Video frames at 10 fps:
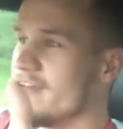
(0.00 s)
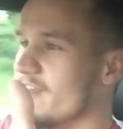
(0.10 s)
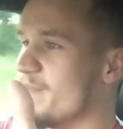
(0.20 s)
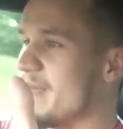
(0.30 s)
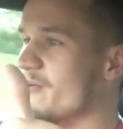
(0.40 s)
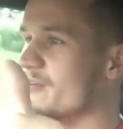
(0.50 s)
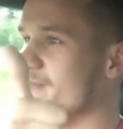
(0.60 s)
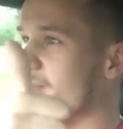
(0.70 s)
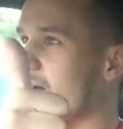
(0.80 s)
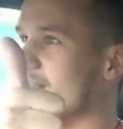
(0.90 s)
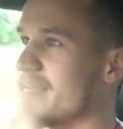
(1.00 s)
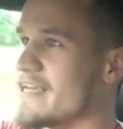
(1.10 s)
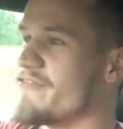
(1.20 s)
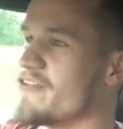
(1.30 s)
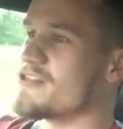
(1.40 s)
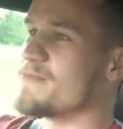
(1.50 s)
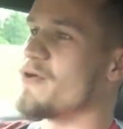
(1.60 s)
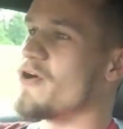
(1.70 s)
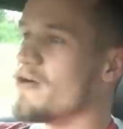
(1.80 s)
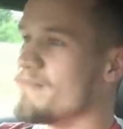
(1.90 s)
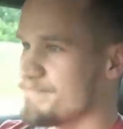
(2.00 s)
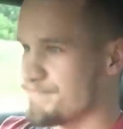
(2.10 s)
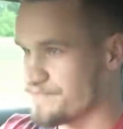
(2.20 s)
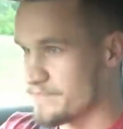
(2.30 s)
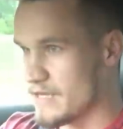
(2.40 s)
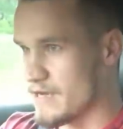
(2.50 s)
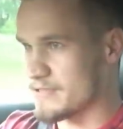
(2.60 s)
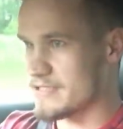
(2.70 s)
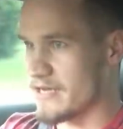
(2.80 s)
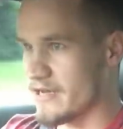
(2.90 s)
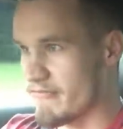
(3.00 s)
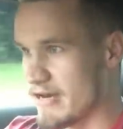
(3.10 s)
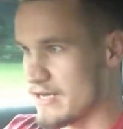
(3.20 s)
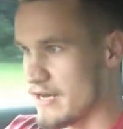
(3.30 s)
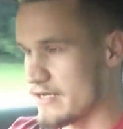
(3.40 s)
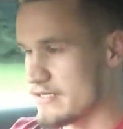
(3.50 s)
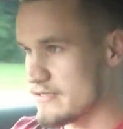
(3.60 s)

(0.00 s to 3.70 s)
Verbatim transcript: You've been awesome, guys. Thank you for the support. I'm stuck at a red light.